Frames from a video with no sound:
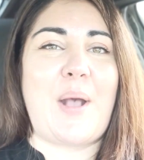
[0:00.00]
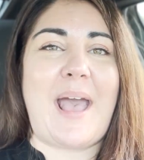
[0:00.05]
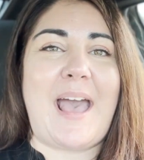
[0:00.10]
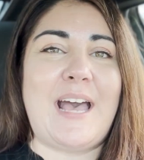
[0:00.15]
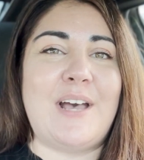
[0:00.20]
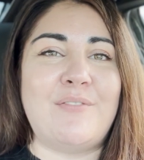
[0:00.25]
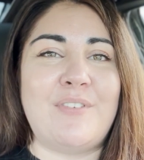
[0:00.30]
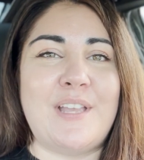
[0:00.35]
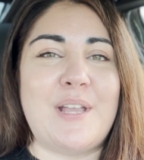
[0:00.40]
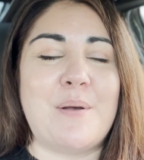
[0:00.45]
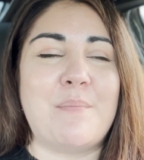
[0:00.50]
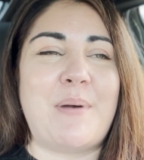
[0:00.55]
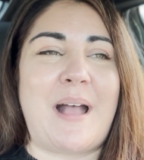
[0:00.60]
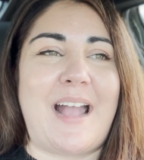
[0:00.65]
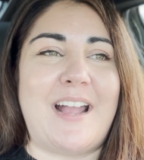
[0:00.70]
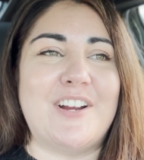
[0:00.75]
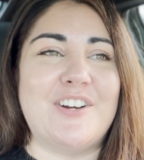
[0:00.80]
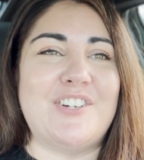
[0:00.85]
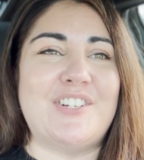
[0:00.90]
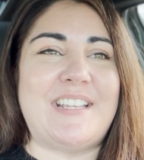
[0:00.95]
having a
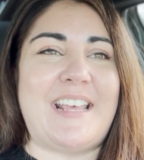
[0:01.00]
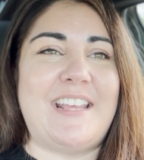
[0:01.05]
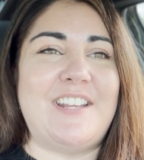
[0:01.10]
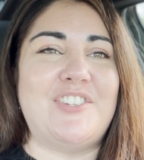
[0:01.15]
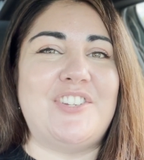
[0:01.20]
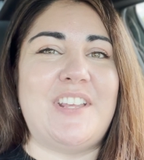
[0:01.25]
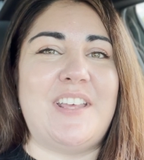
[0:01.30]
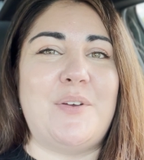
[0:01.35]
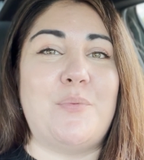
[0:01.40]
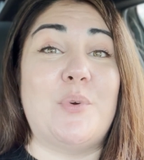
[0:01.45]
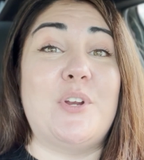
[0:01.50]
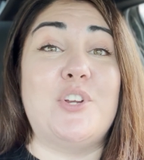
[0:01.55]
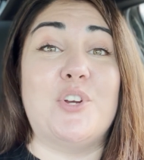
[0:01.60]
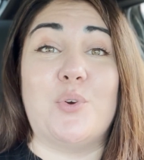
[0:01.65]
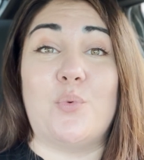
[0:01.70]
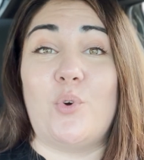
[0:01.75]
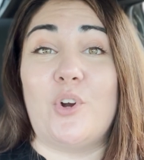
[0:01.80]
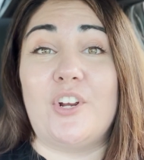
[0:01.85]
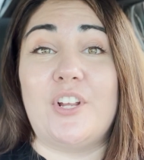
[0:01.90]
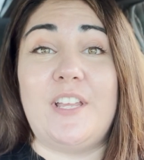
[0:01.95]
buyer's agent when
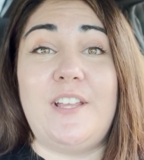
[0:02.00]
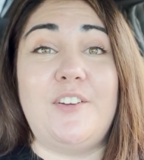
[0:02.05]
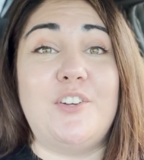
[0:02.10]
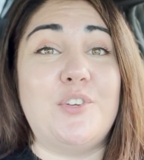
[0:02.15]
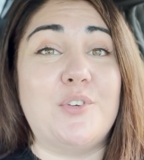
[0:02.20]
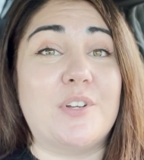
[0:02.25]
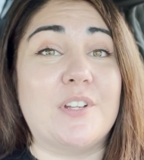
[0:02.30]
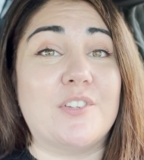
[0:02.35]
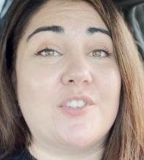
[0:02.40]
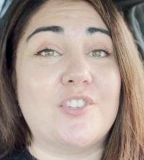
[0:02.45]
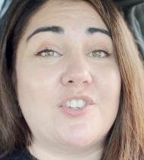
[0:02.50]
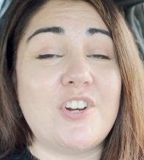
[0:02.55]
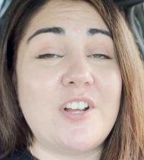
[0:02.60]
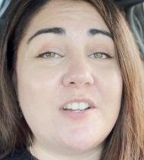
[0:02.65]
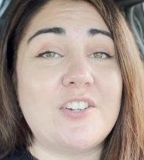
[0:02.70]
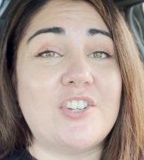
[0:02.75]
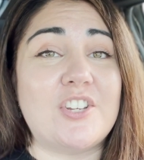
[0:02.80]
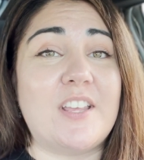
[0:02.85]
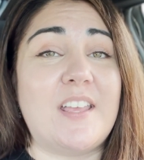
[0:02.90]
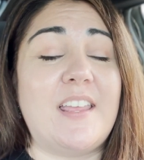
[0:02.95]
you're working new
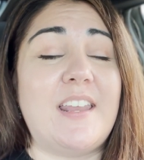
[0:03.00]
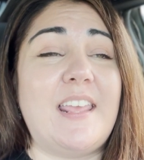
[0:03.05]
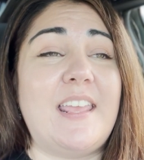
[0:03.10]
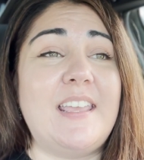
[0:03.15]
construction,